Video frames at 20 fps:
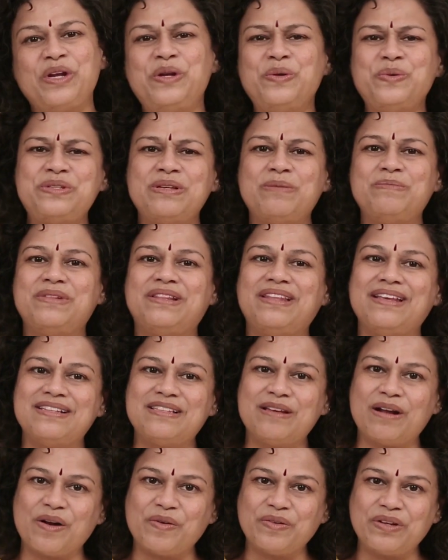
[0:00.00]
Do some
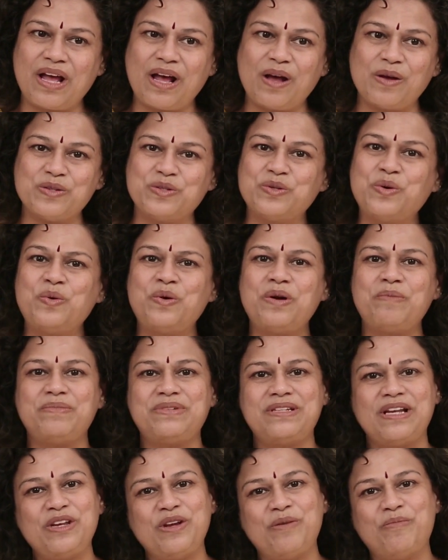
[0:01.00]
things around the house. Go
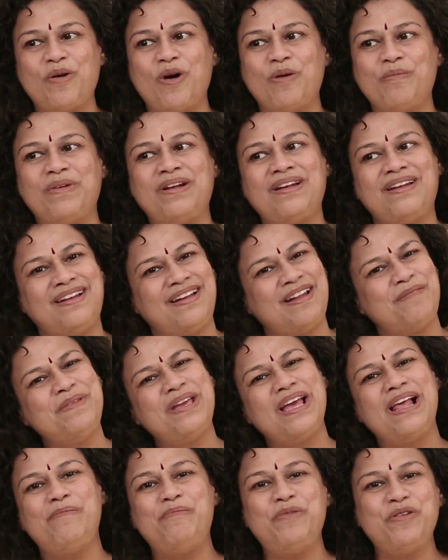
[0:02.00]
tell your mom, let me
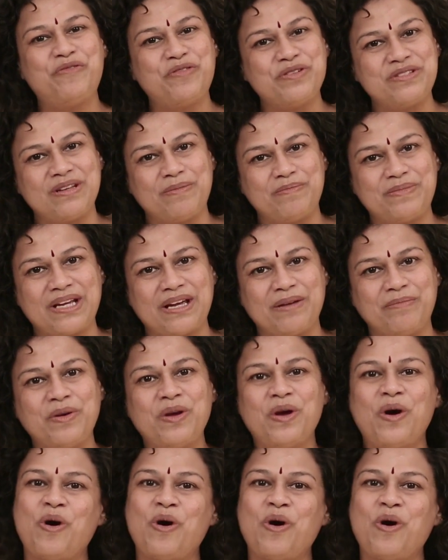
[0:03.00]
help you for some time.